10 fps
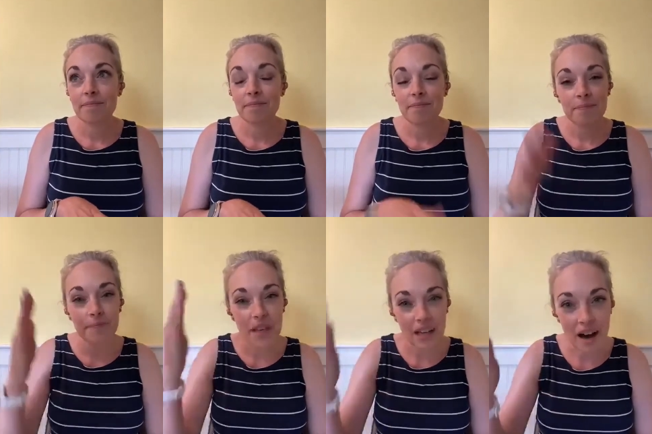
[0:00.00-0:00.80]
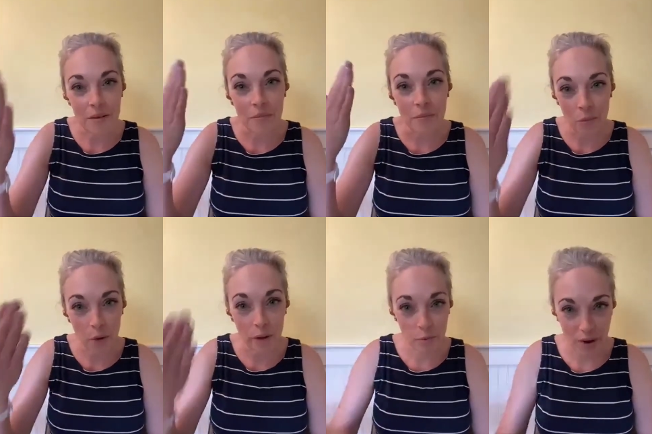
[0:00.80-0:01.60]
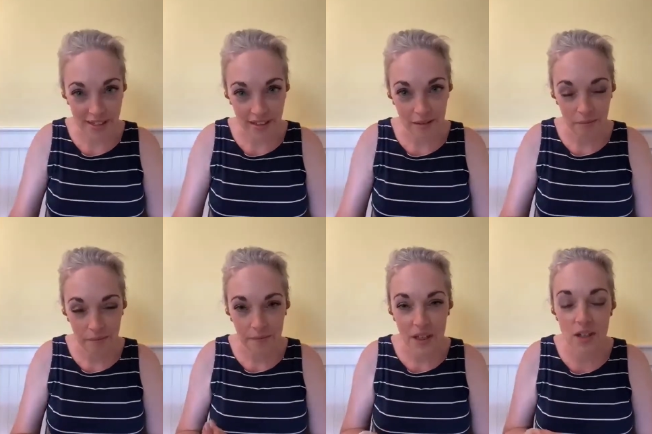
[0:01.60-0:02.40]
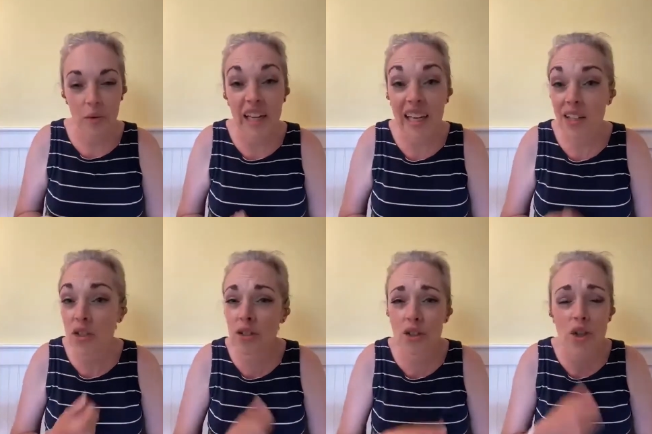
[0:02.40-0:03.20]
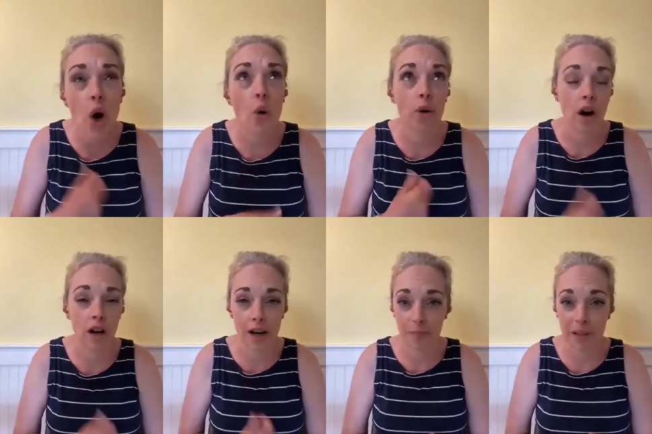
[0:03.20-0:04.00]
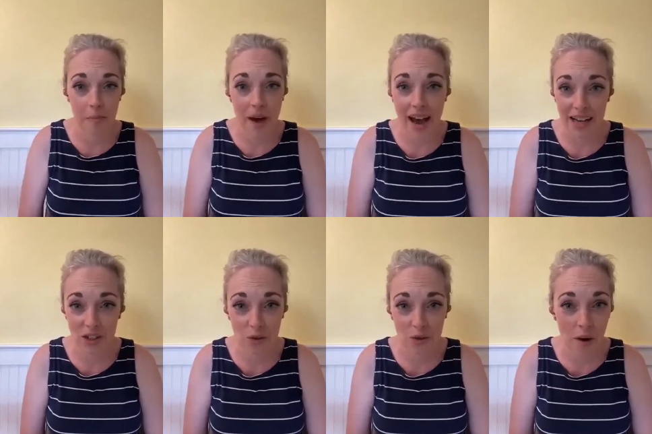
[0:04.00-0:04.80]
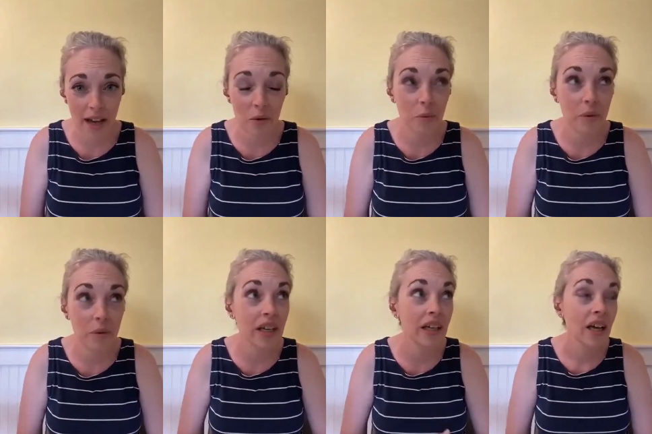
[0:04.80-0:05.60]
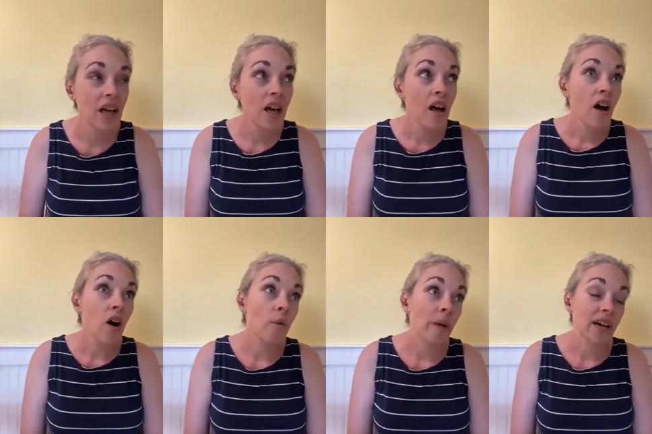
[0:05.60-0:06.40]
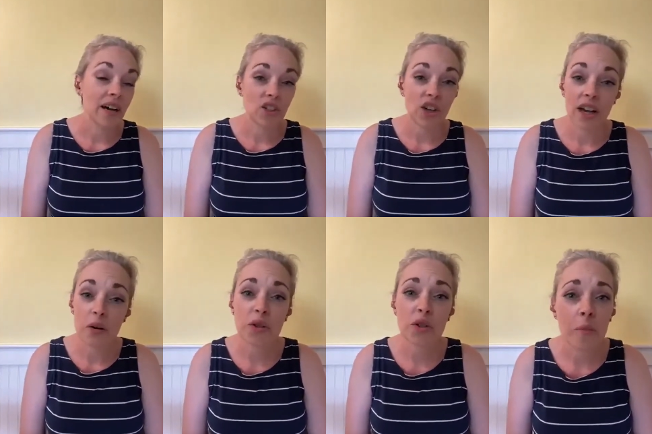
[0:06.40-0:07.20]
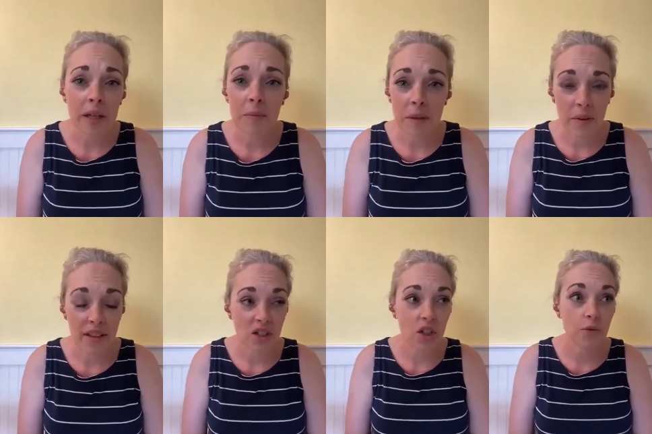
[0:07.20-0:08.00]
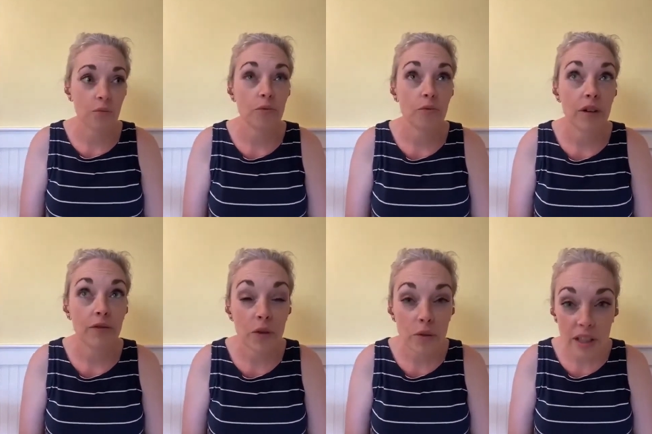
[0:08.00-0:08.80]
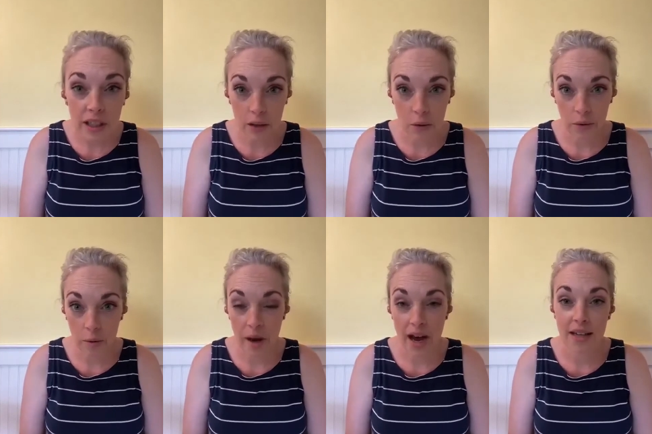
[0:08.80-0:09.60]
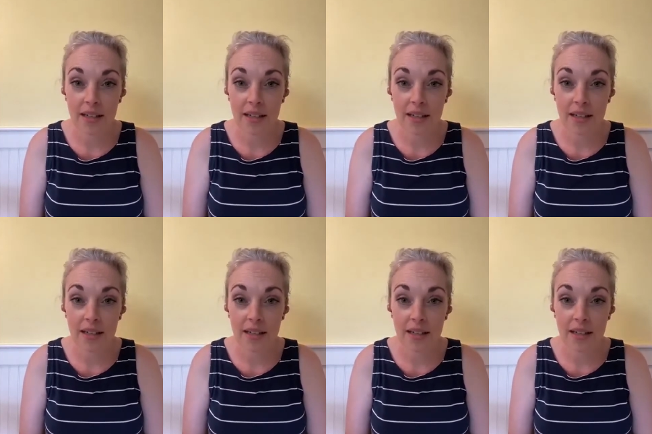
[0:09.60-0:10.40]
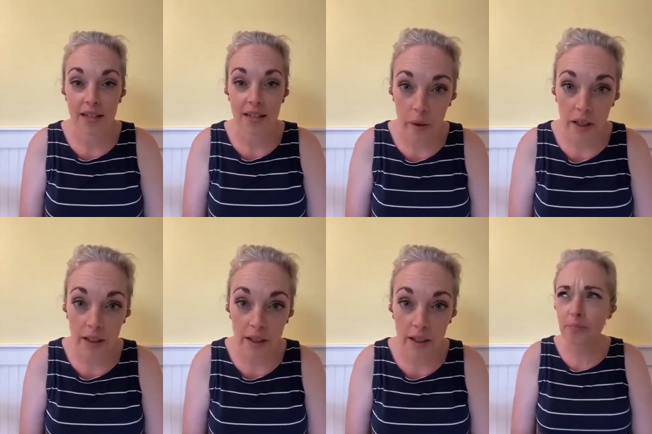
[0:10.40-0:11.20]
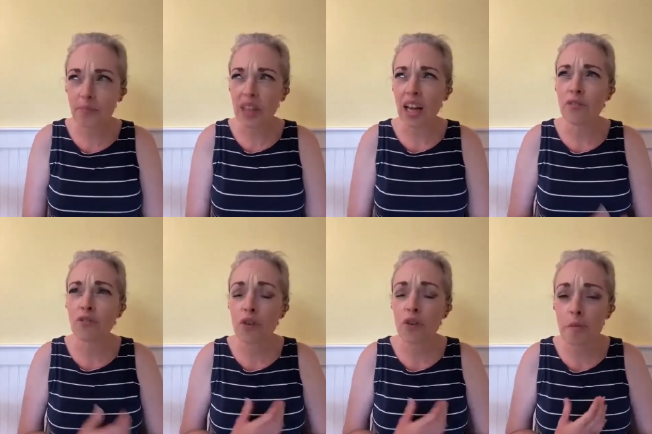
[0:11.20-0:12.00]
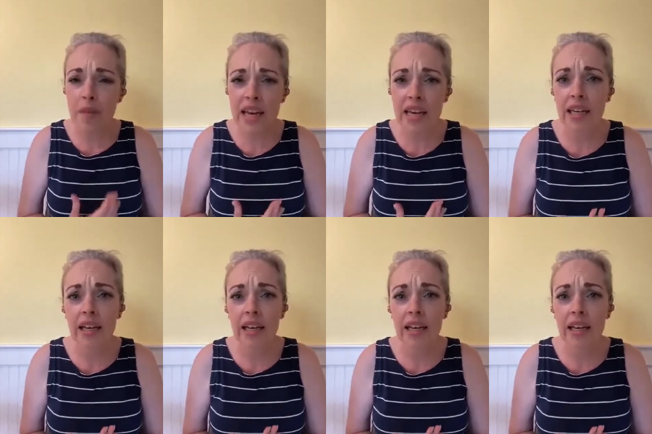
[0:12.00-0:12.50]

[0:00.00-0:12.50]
become more in the present because we can get so caught up in the past, right? Oh my gosh, I know so many people that just refuse to let go of the past and move forward. And for me,